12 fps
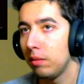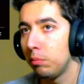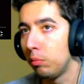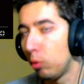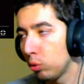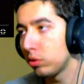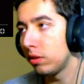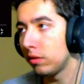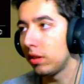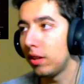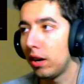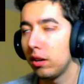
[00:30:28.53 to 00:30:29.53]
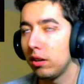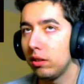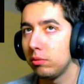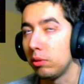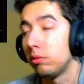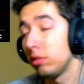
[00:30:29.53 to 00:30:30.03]
most of the dark
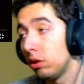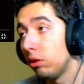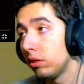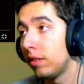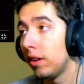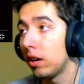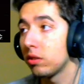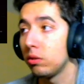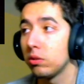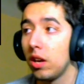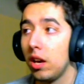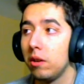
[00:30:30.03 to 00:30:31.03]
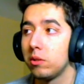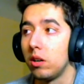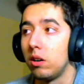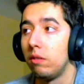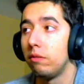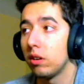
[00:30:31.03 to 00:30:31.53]
well, in all the Dark Souls games
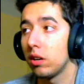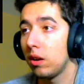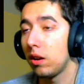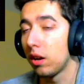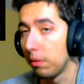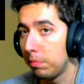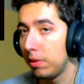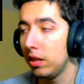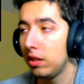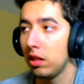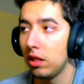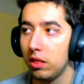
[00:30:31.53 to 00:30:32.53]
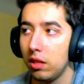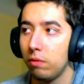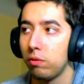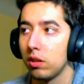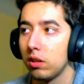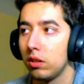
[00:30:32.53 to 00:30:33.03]
are completely
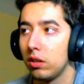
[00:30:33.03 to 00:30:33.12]
different.